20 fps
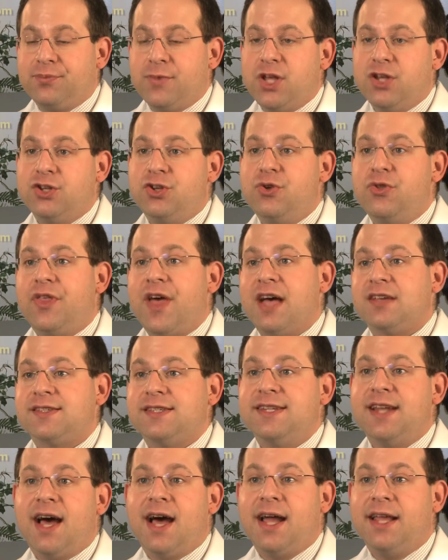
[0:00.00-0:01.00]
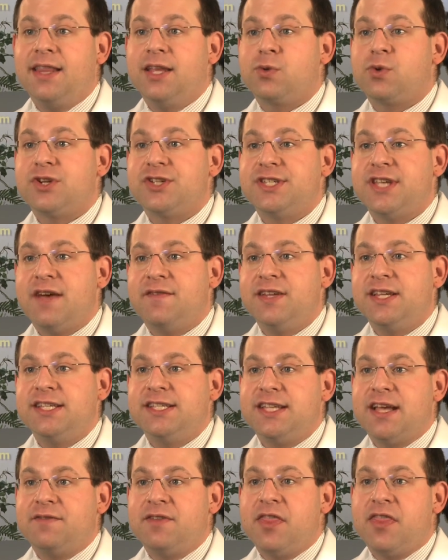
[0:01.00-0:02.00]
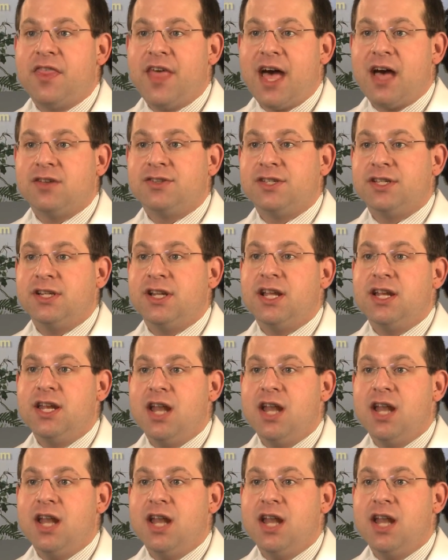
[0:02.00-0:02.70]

In 2009, there were 77,000